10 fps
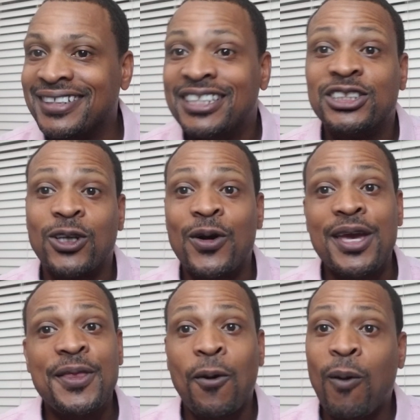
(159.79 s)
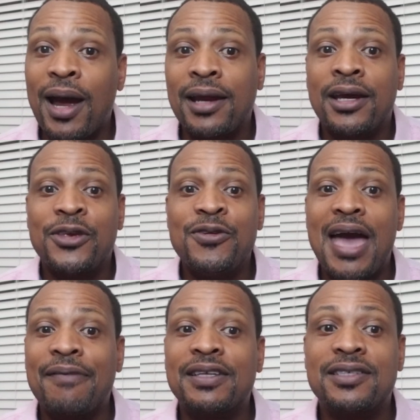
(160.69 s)
So either way, you
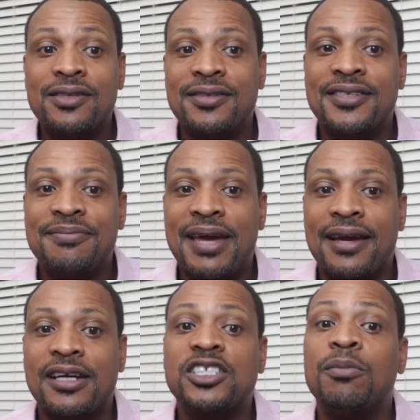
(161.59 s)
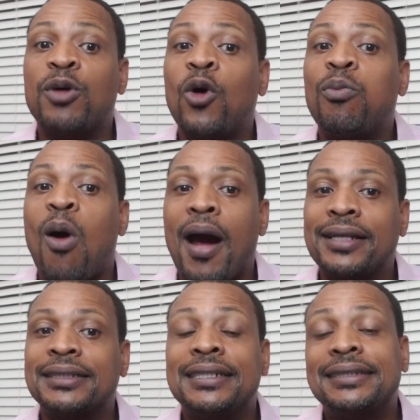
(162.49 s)
have decisions to make until both
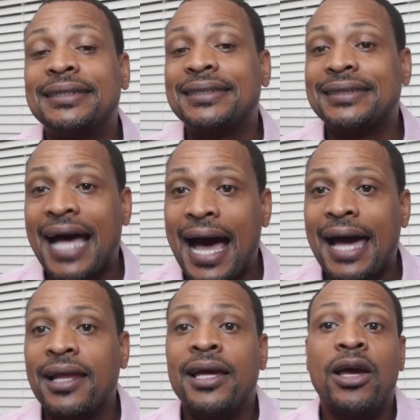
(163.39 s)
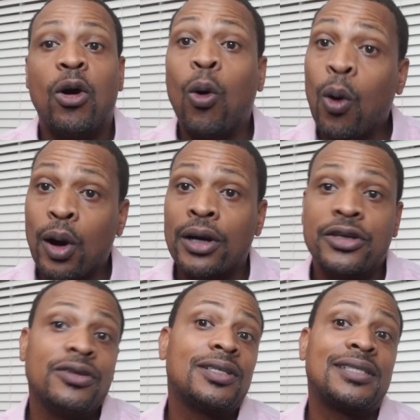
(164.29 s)
parties decide or
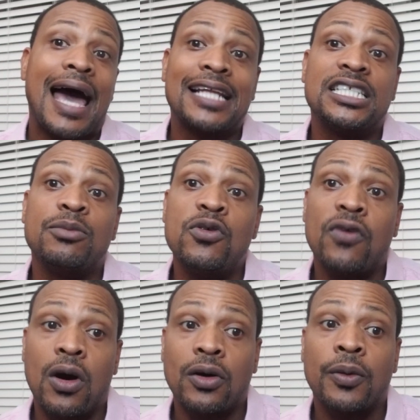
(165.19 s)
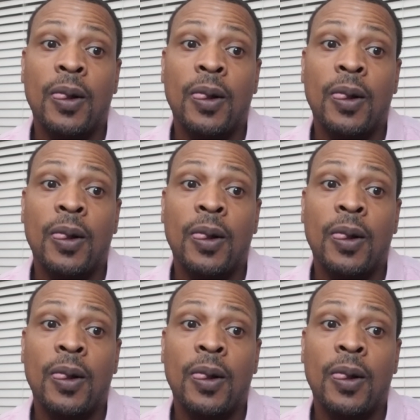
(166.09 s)
you decide to move on.